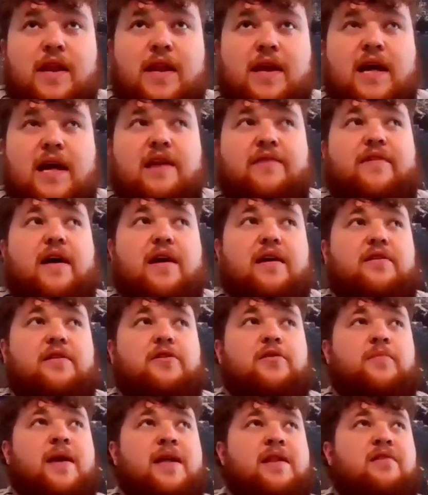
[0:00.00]
looking kind of like
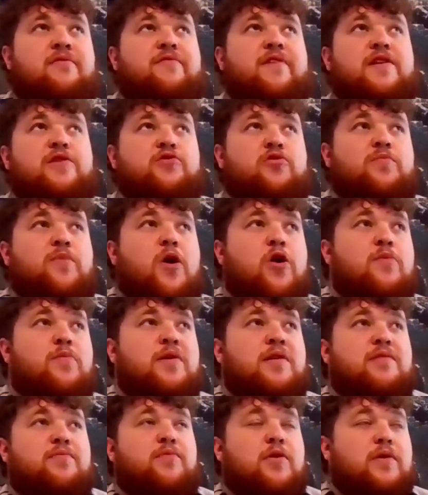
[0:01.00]
some individual
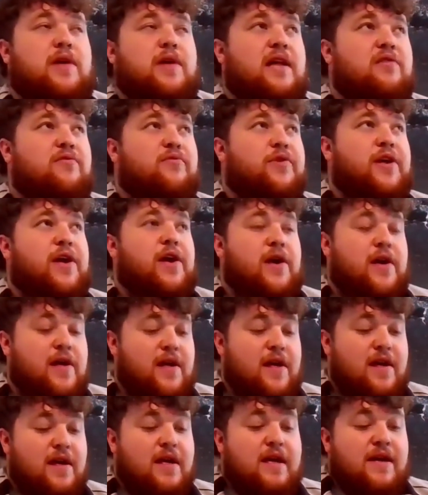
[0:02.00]
moments, what kind of were your
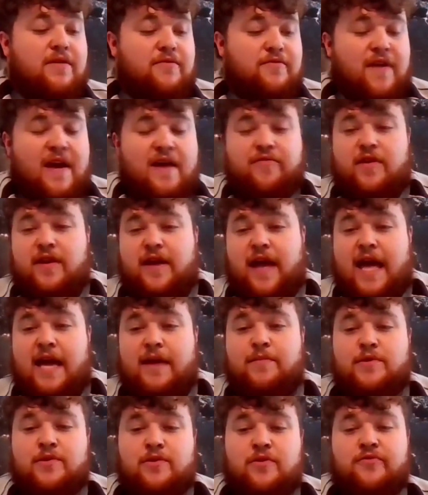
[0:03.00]
favorite
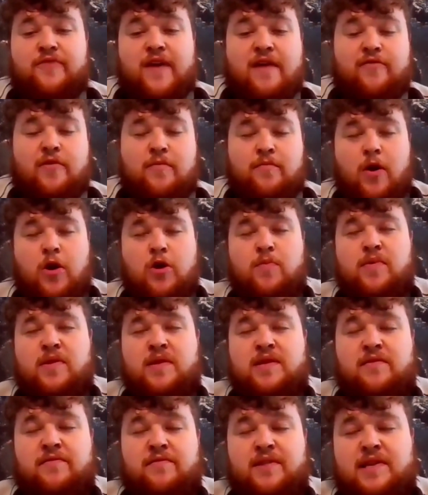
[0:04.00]
games or favorite
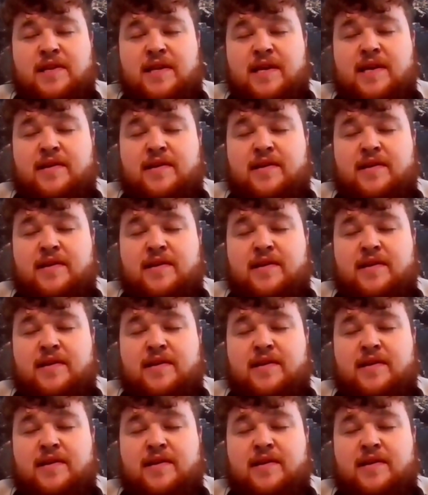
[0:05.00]
moments of the